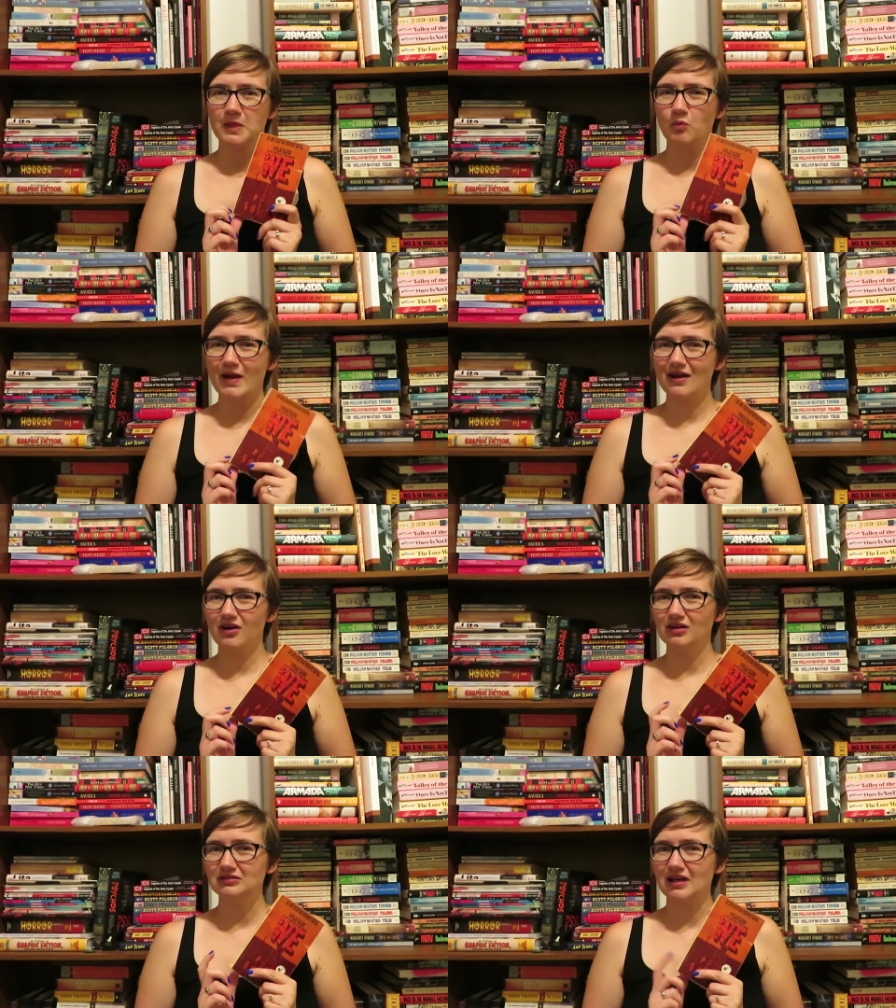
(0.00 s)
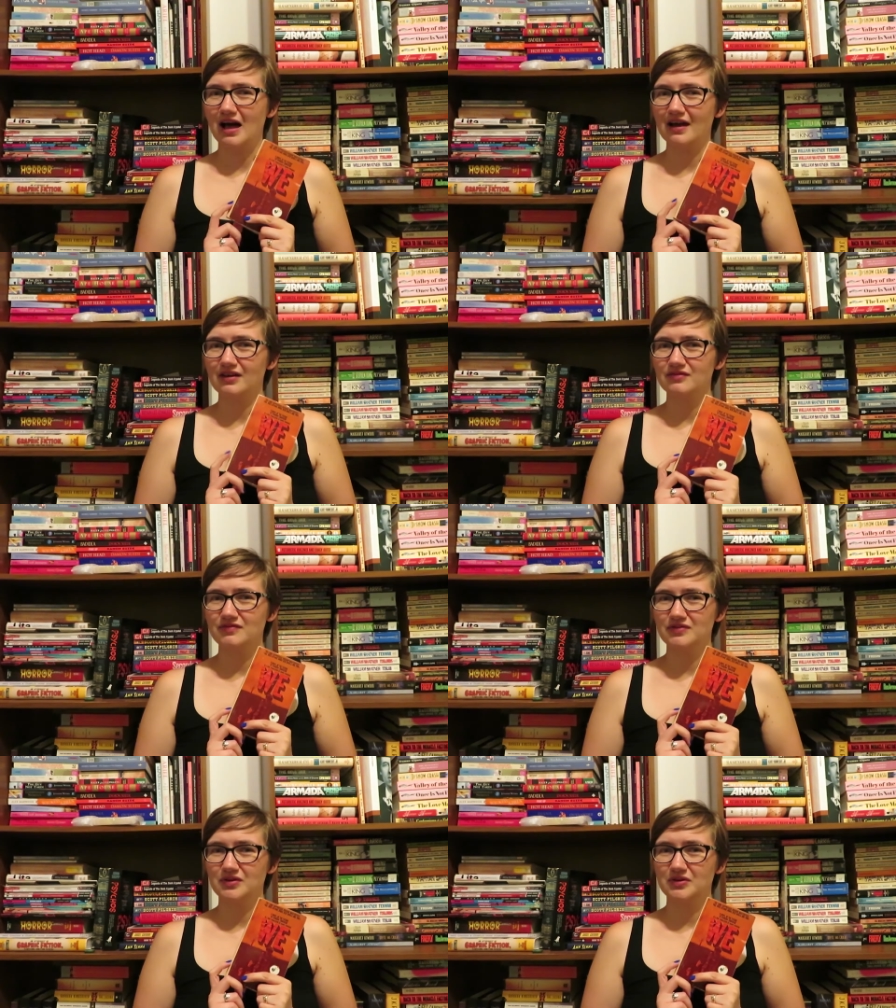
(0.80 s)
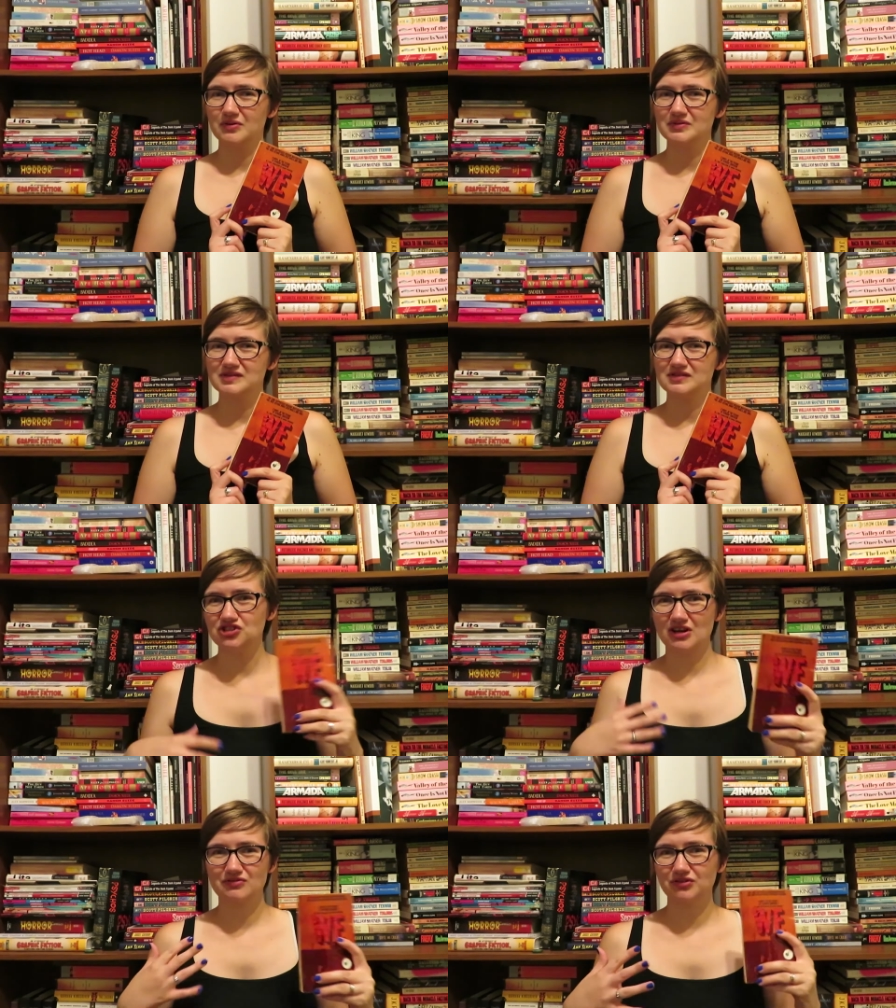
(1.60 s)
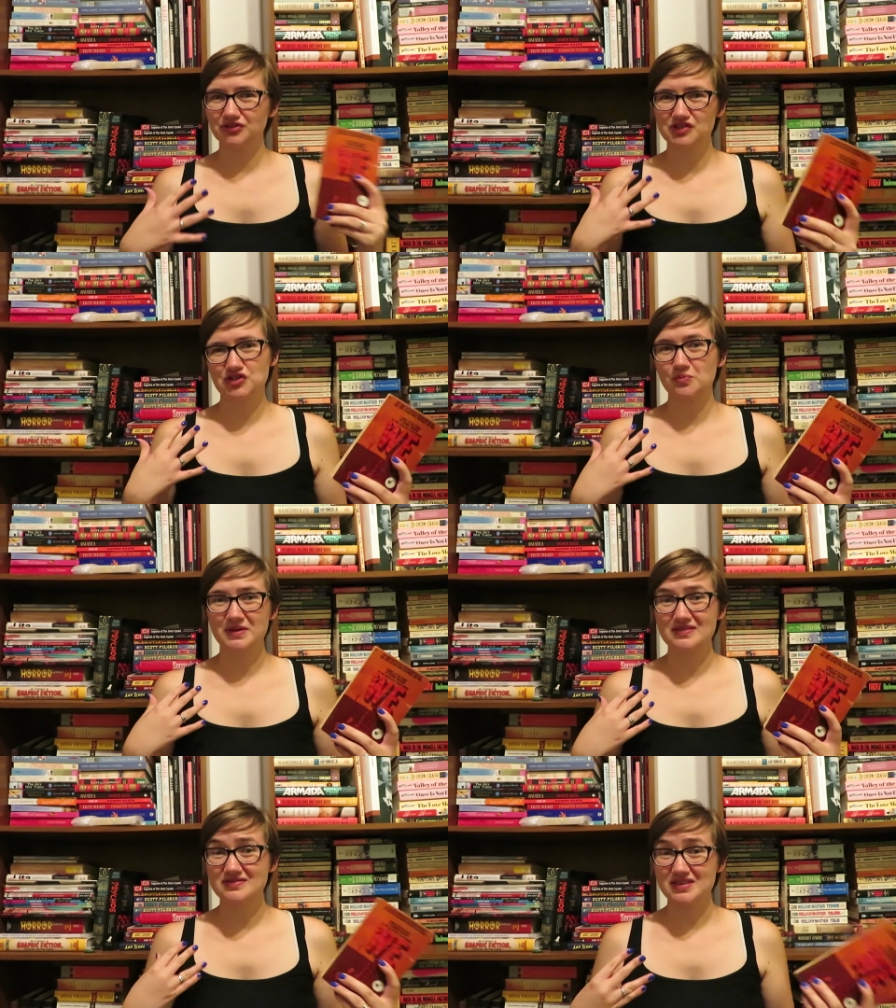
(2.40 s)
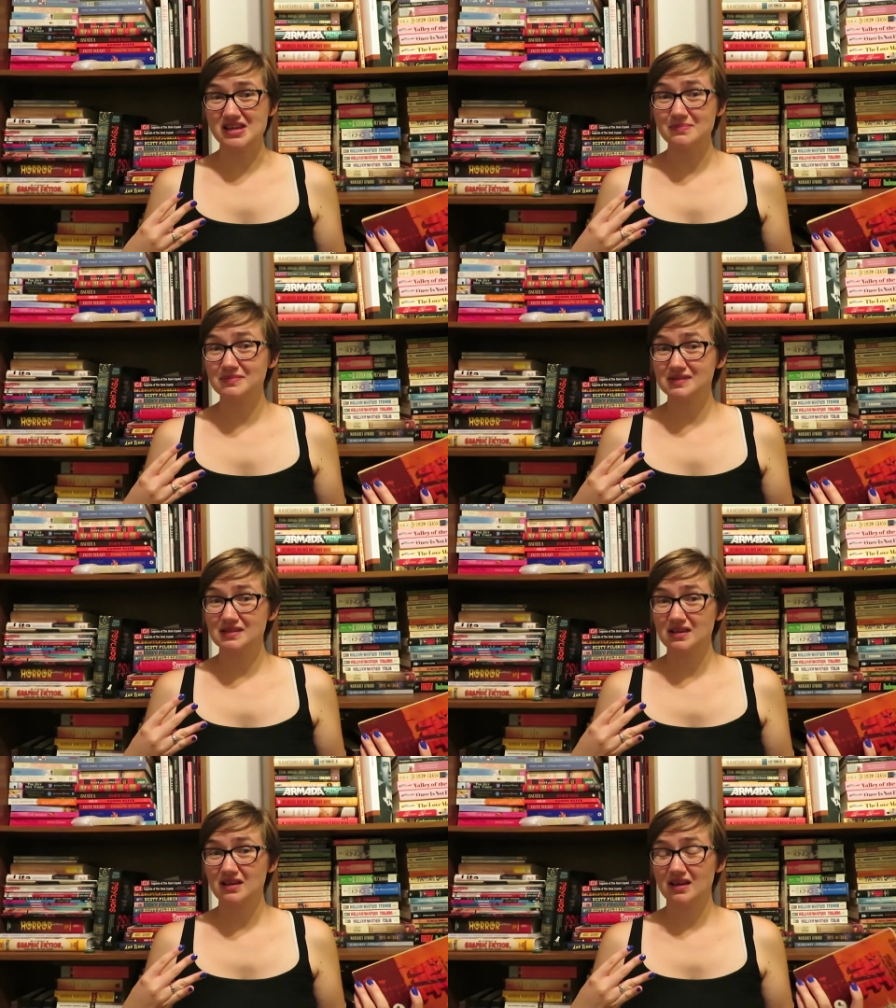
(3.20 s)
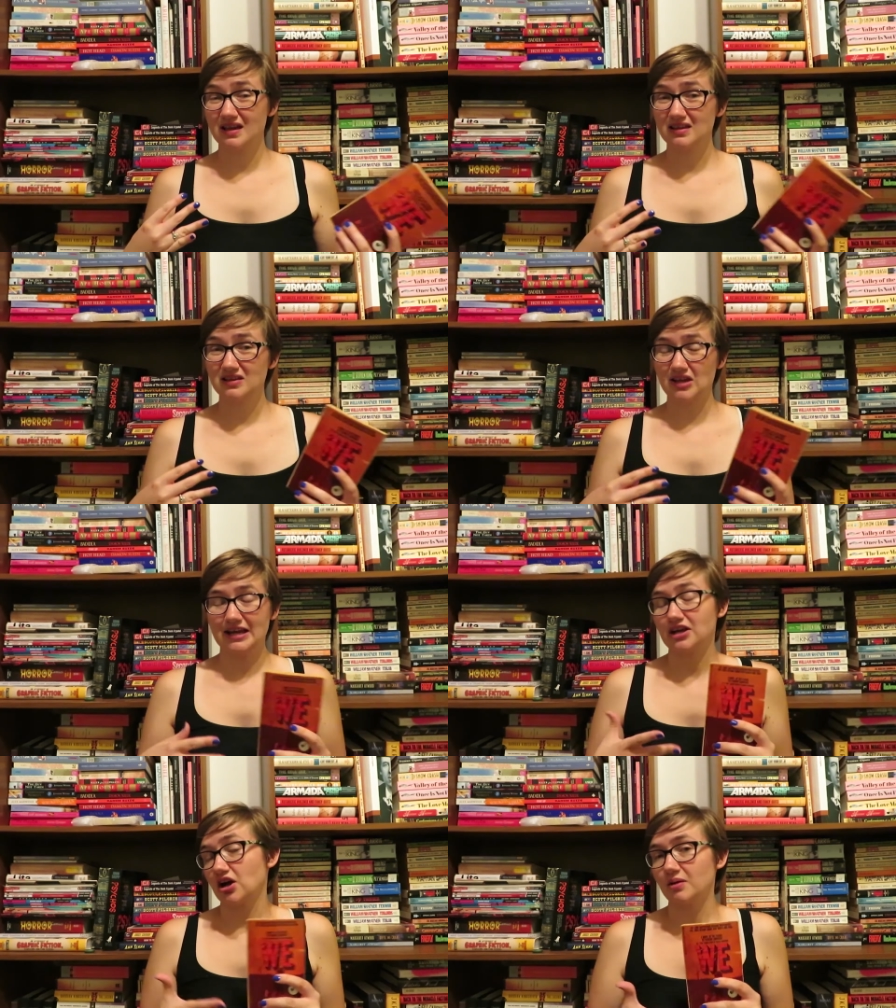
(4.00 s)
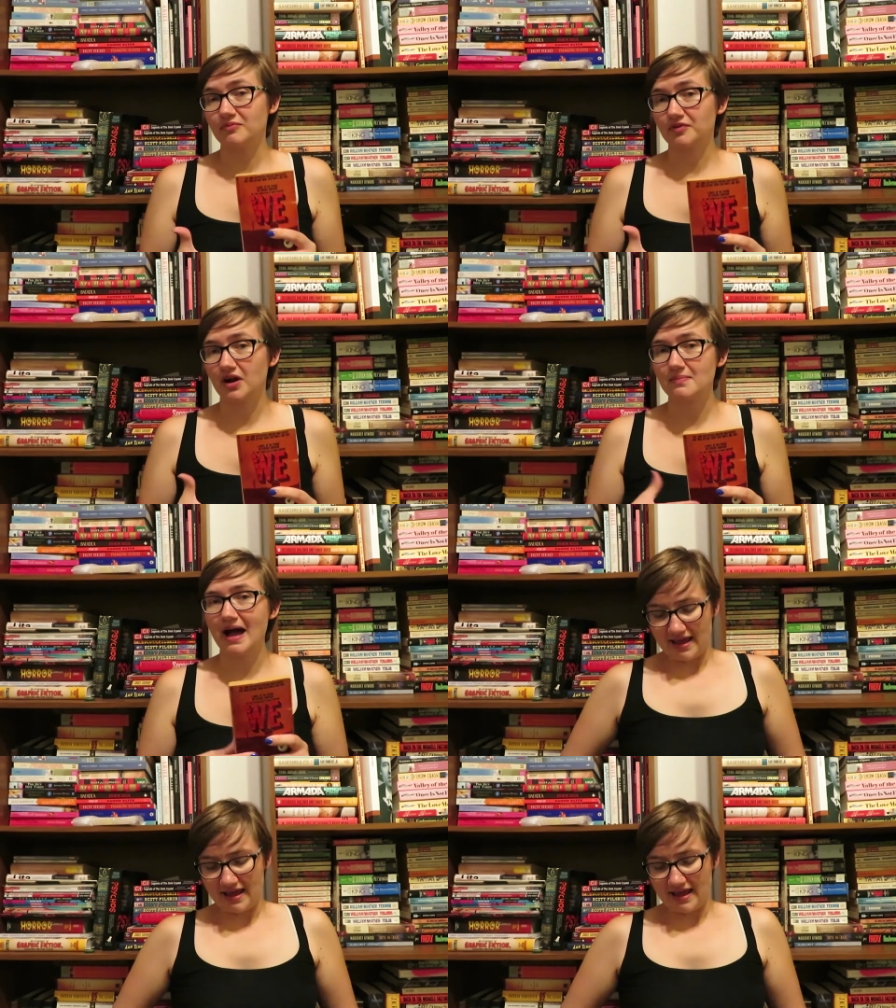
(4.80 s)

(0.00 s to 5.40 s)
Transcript: where a lot of those general dystopian themes kind of come from.